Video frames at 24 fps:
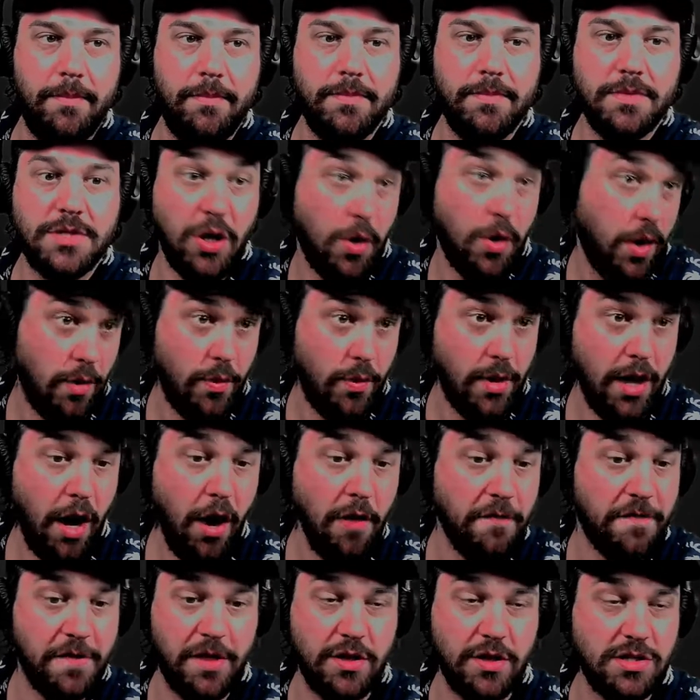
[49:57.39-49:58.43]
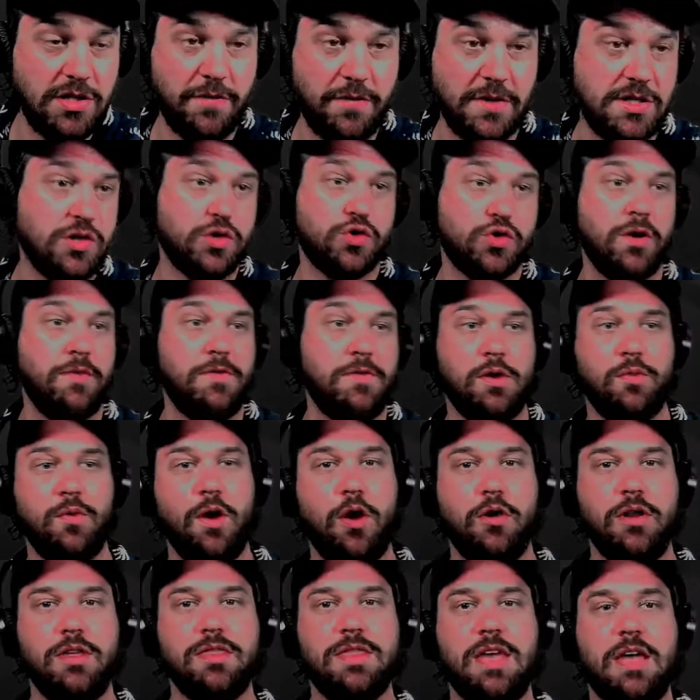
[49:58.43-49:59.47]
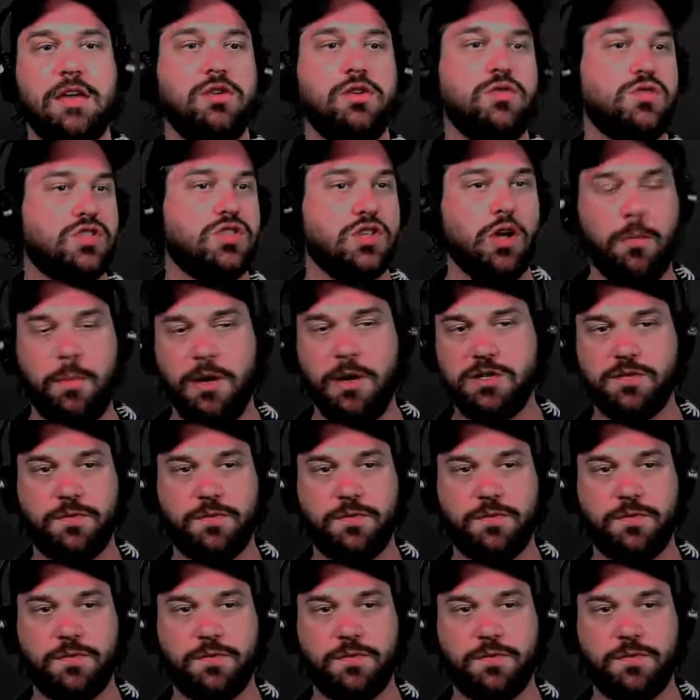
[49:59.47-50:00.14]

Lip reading: So here we go. For those of us at Trivia Ronin, thank you so much for